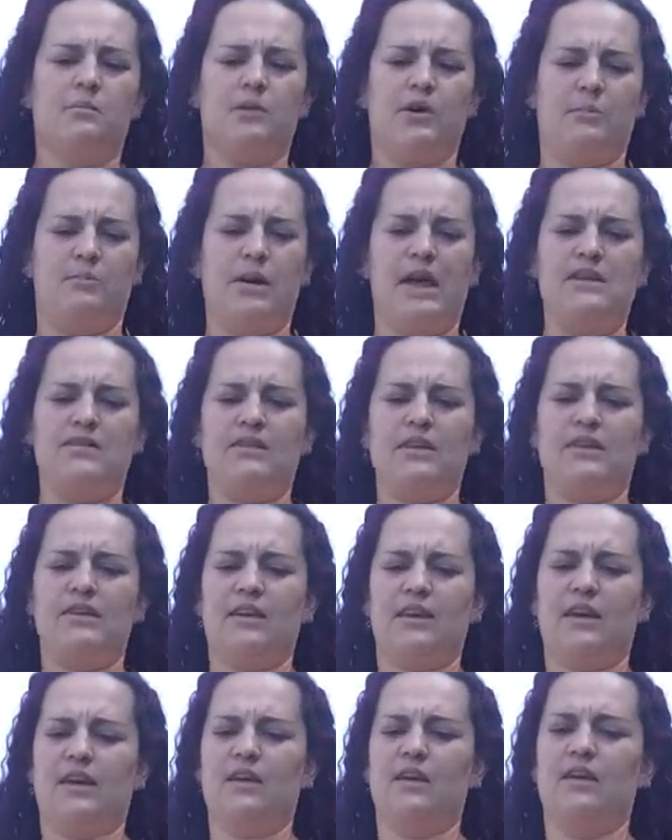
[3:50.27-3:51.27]
But
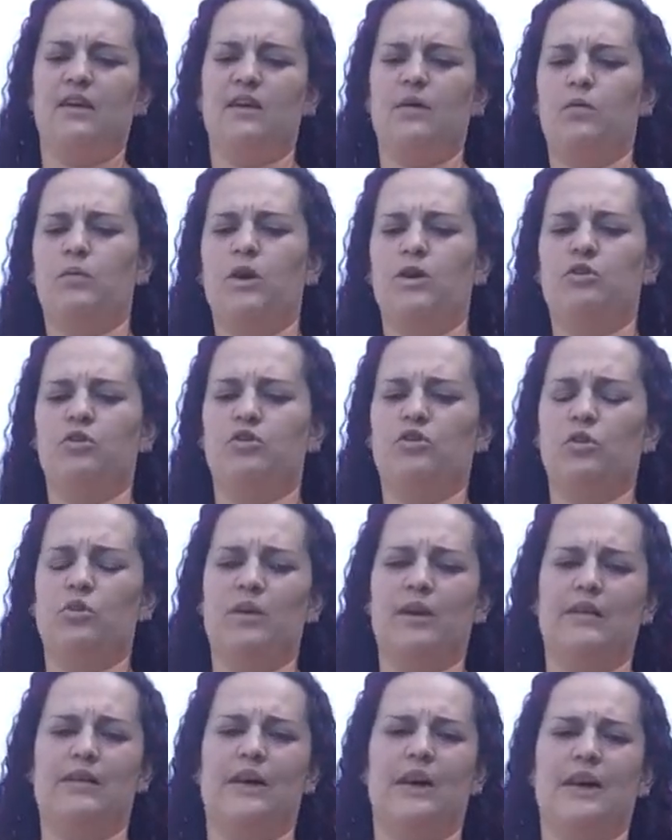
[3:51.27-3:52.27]
basically, when you're
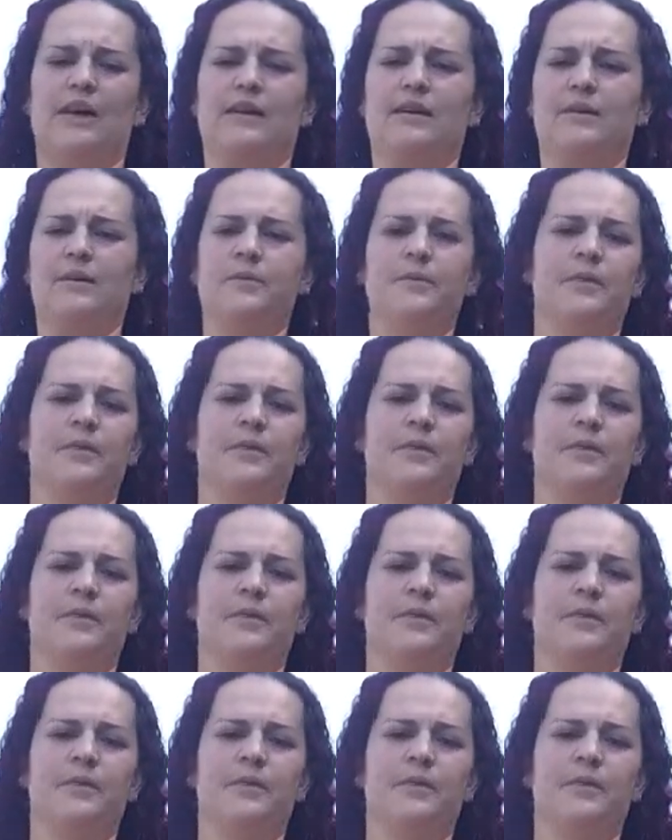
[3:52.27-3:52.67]
doing like